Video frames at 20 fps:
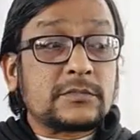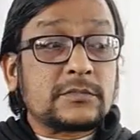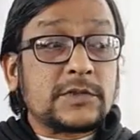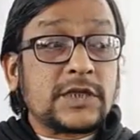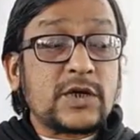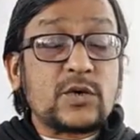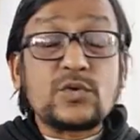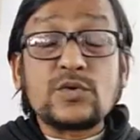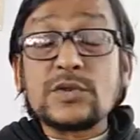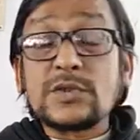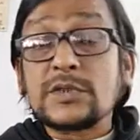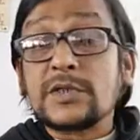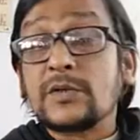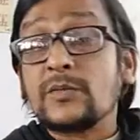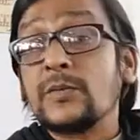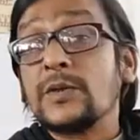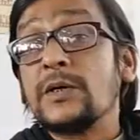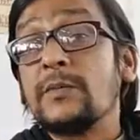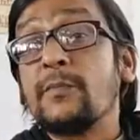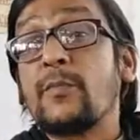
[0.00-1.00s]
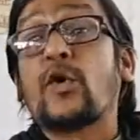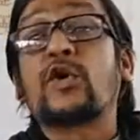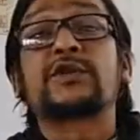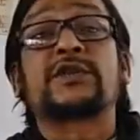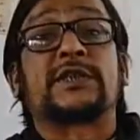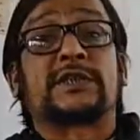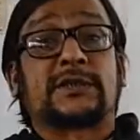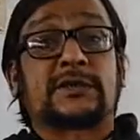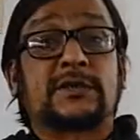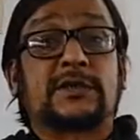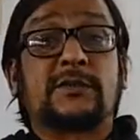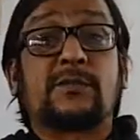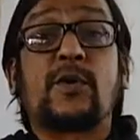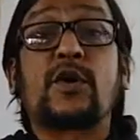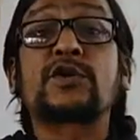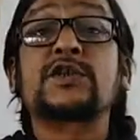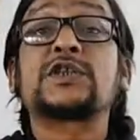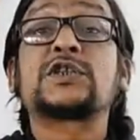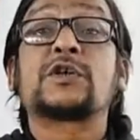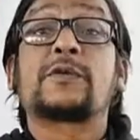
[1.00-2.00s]
use the word boxes. The
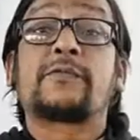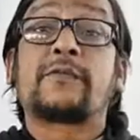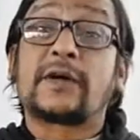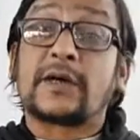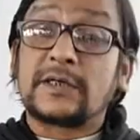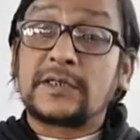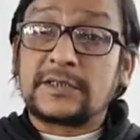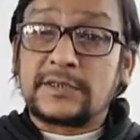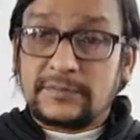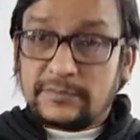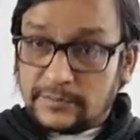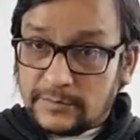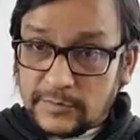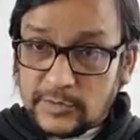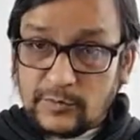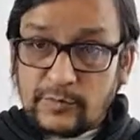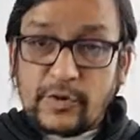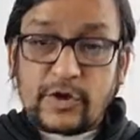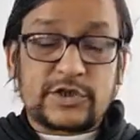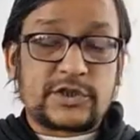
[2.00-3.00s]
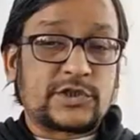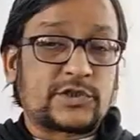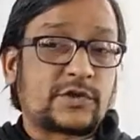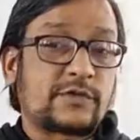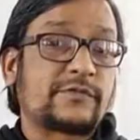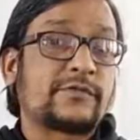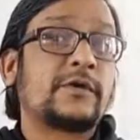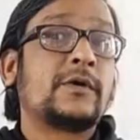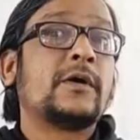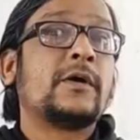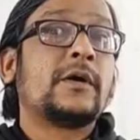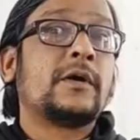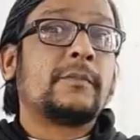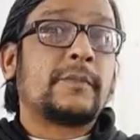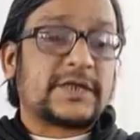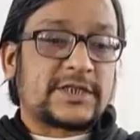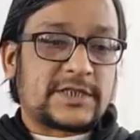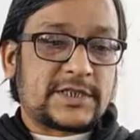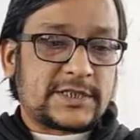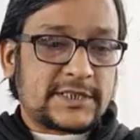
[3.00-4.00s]
boxes of card, boxes of
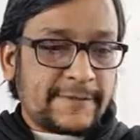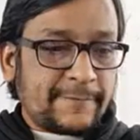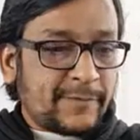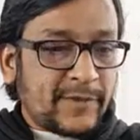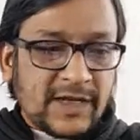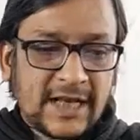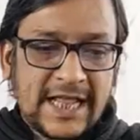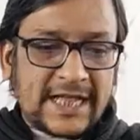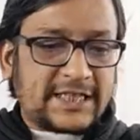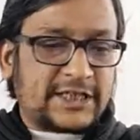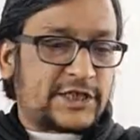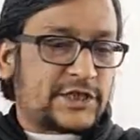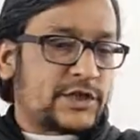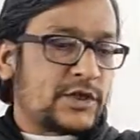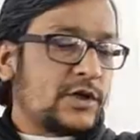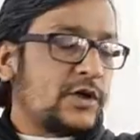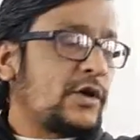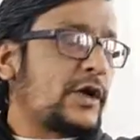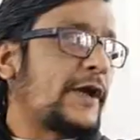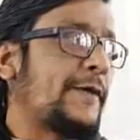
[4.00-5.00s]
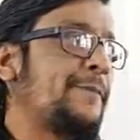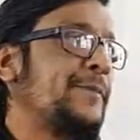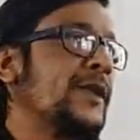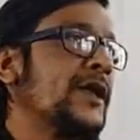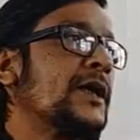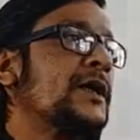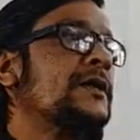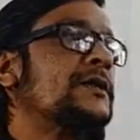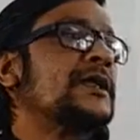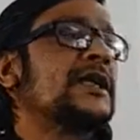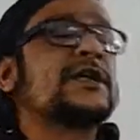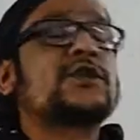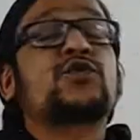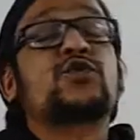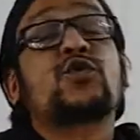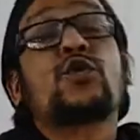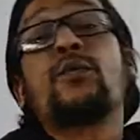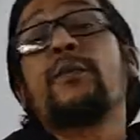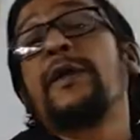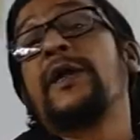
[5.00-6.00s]
matches, like this. Okay, there are
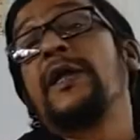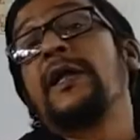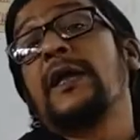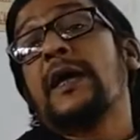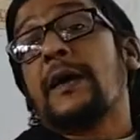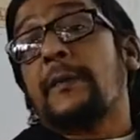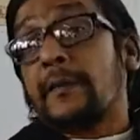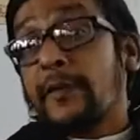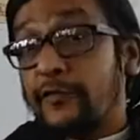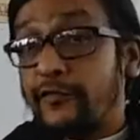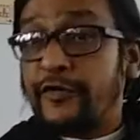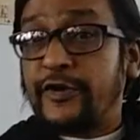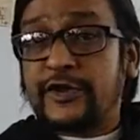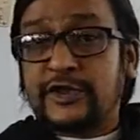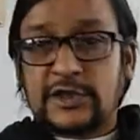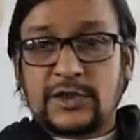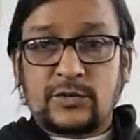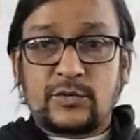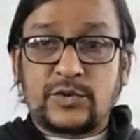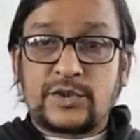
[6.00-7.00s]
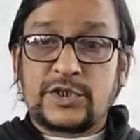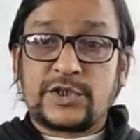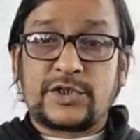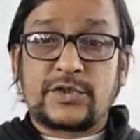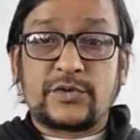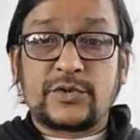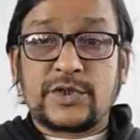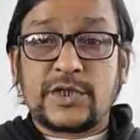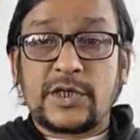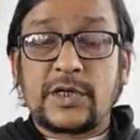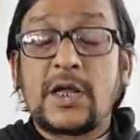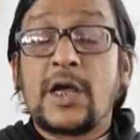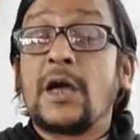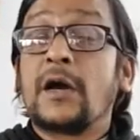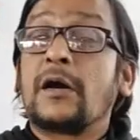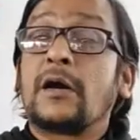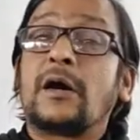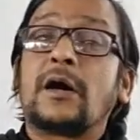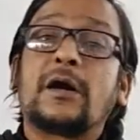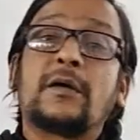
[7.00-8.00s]
so many abbreviation which is used in
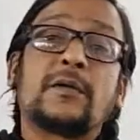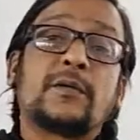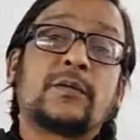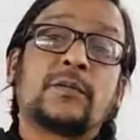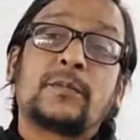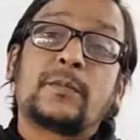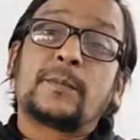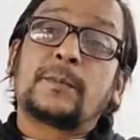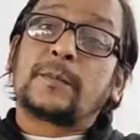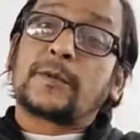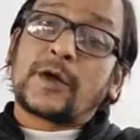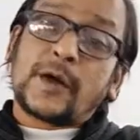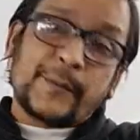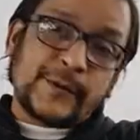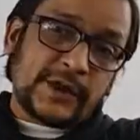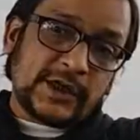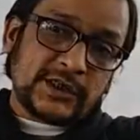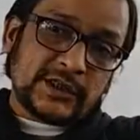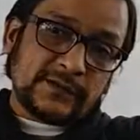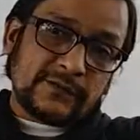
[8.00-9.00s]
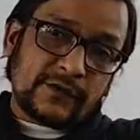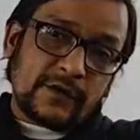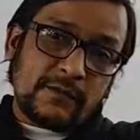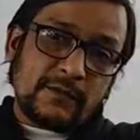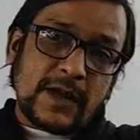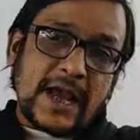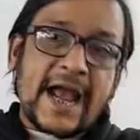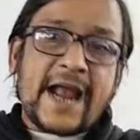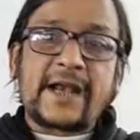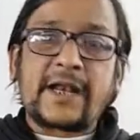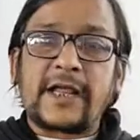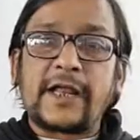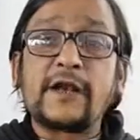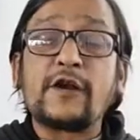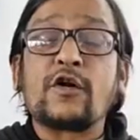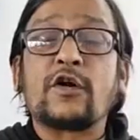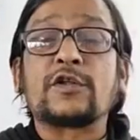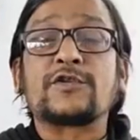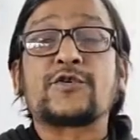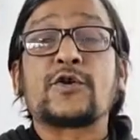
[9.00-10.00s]
communication form and
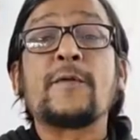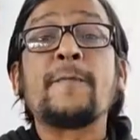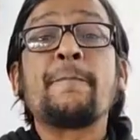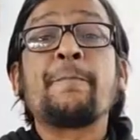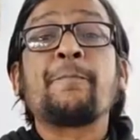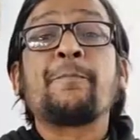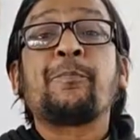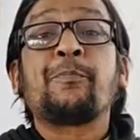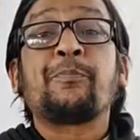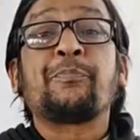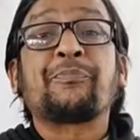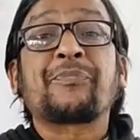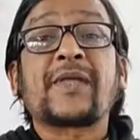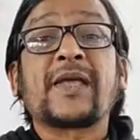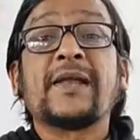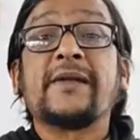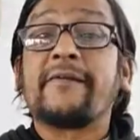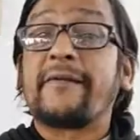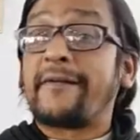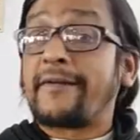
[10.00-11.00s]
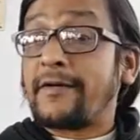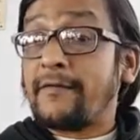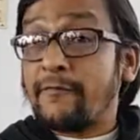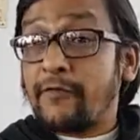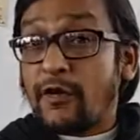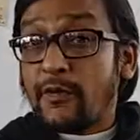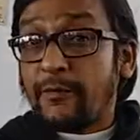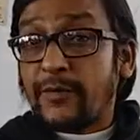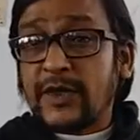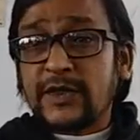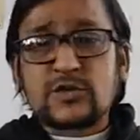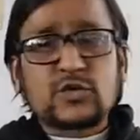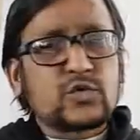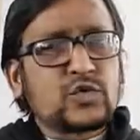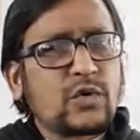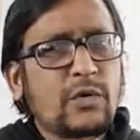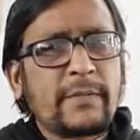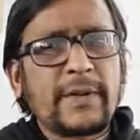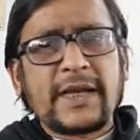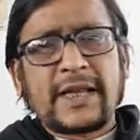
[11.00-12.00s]
in also in written form. There are
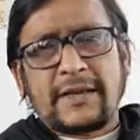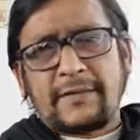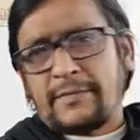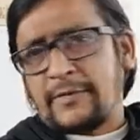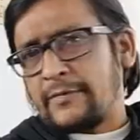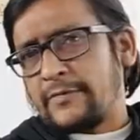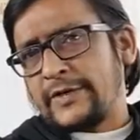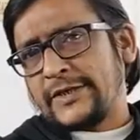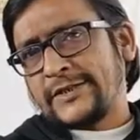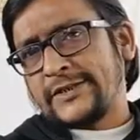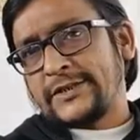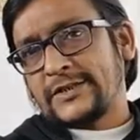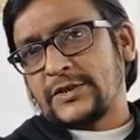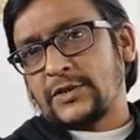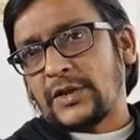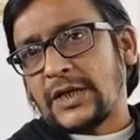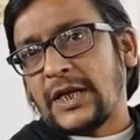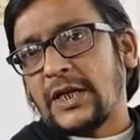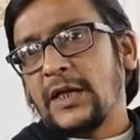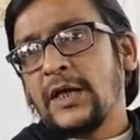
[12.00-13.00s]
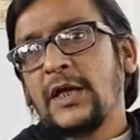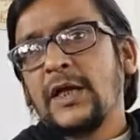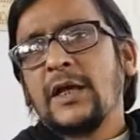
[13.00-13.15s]
so many abbreviations. Okay,